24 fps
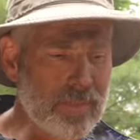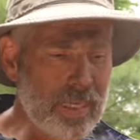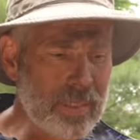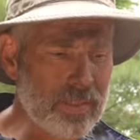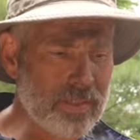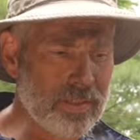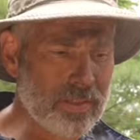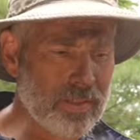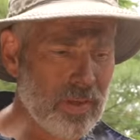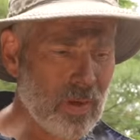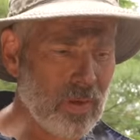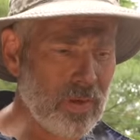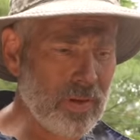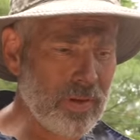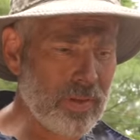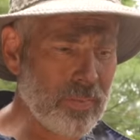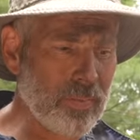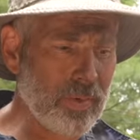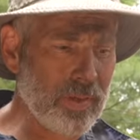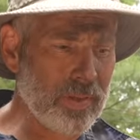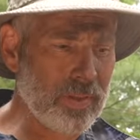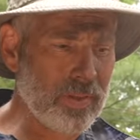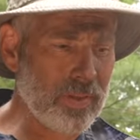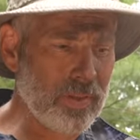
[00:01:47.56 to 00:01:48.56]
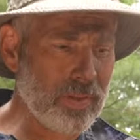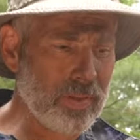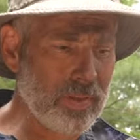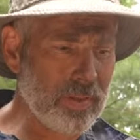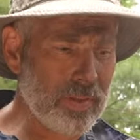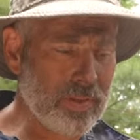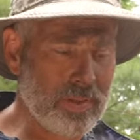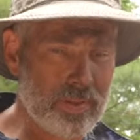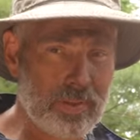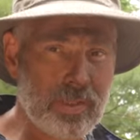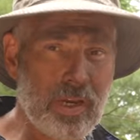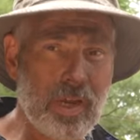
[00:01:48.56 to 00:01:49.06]
It started with, uh,
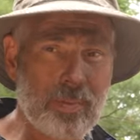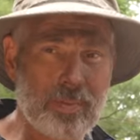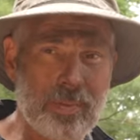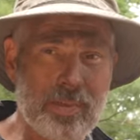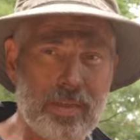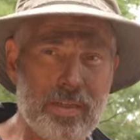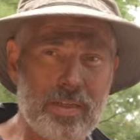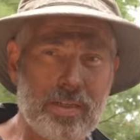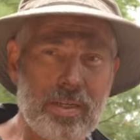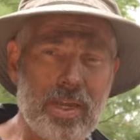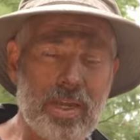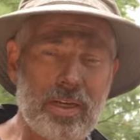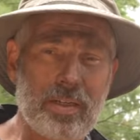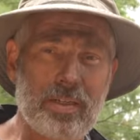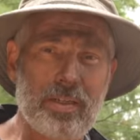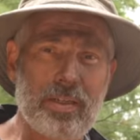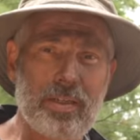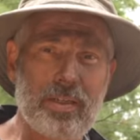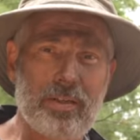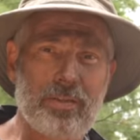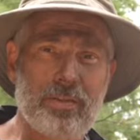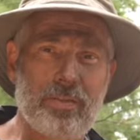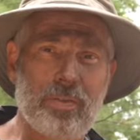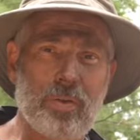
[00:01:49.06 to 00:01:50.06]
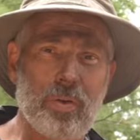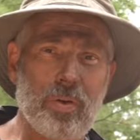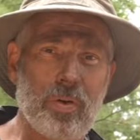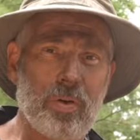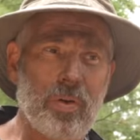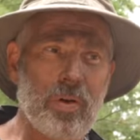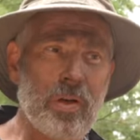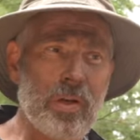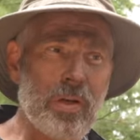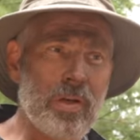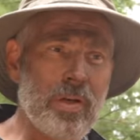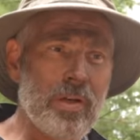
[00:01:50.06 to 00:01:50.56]
it's Japanese technique
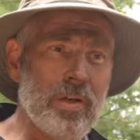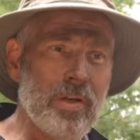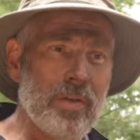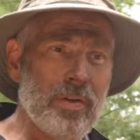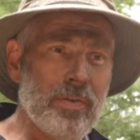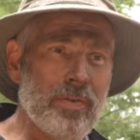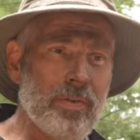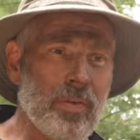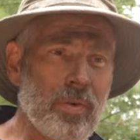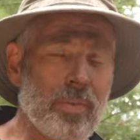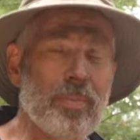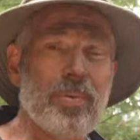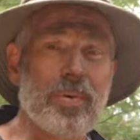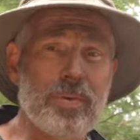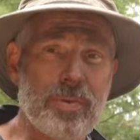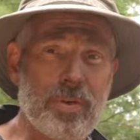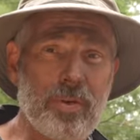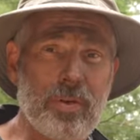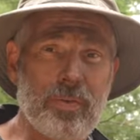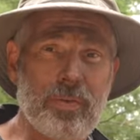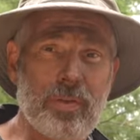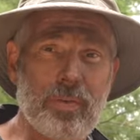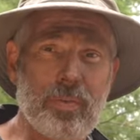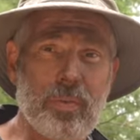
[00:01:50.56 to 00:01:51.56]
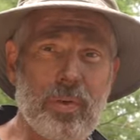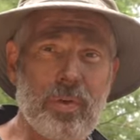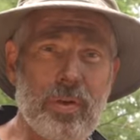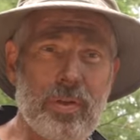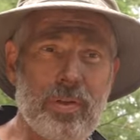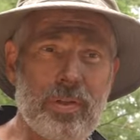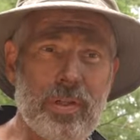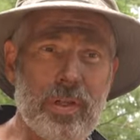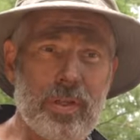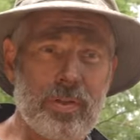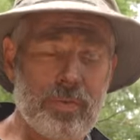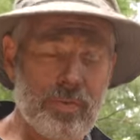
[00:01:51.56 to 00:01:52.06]
for for preserving
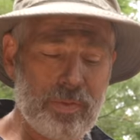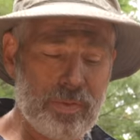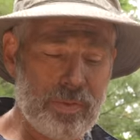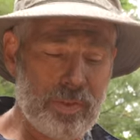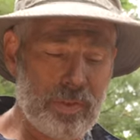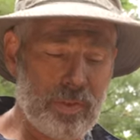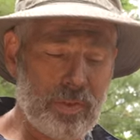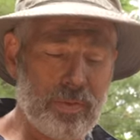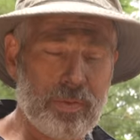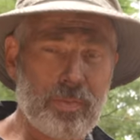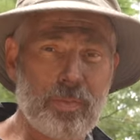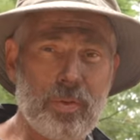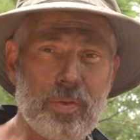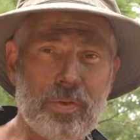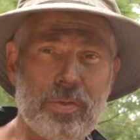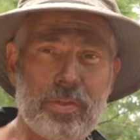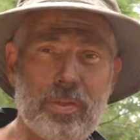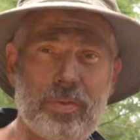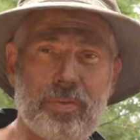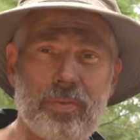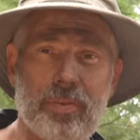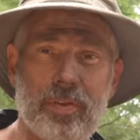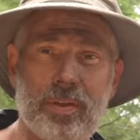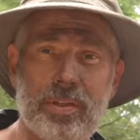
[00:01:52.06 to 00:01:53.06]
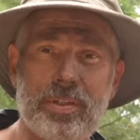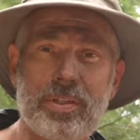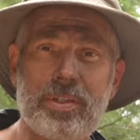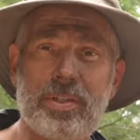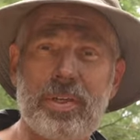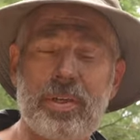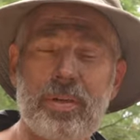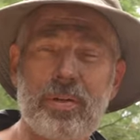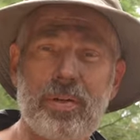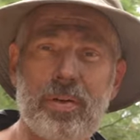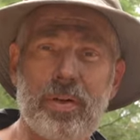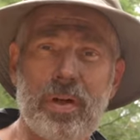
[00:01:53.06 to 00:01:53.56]
wood that was used mostly for
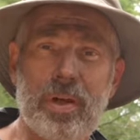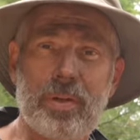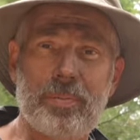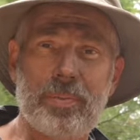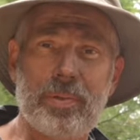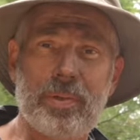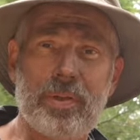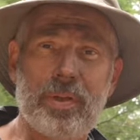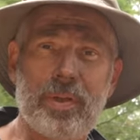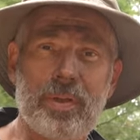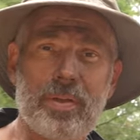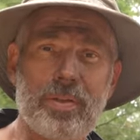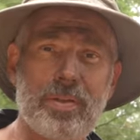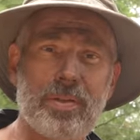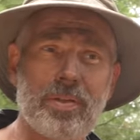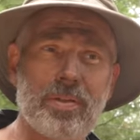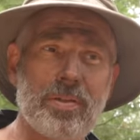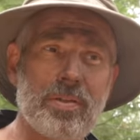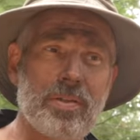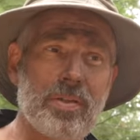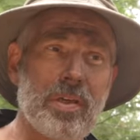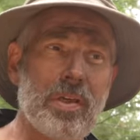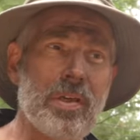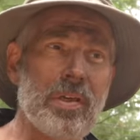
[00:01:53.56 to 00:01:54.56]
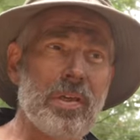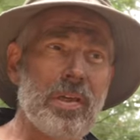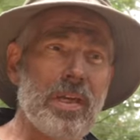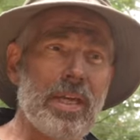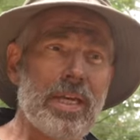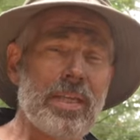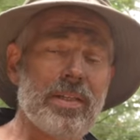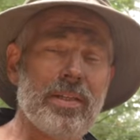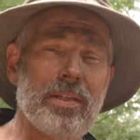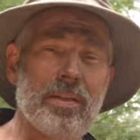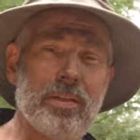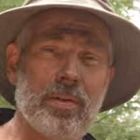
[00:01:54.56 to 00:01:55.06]
exterior applications
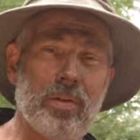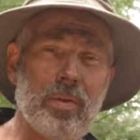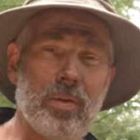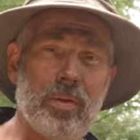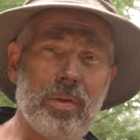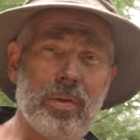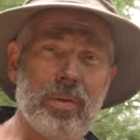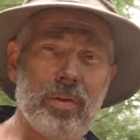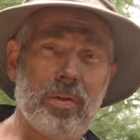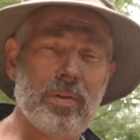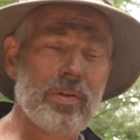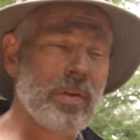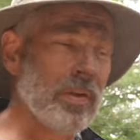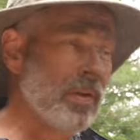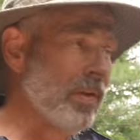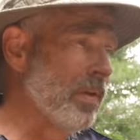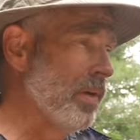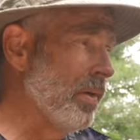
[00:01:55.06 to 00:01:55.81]
and then oiled.